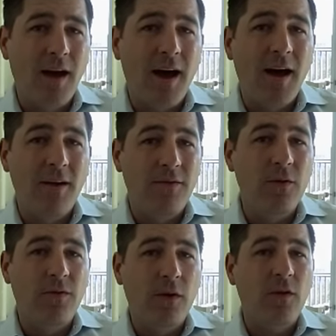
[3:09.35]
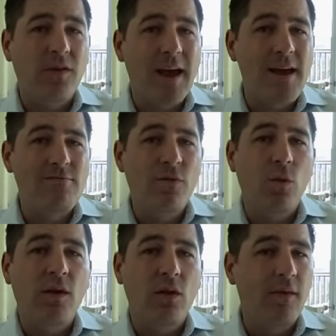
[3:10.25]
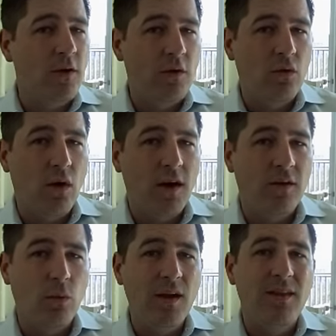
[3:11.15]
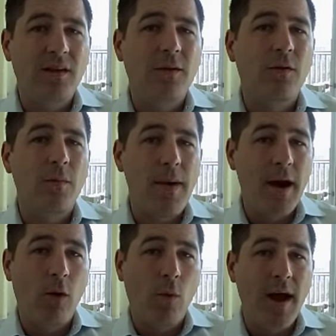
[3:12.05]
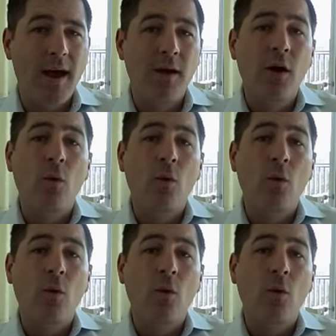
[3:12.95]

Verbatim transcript: Uh, if you feel the same, we'd love you to join us. We think there's a better way.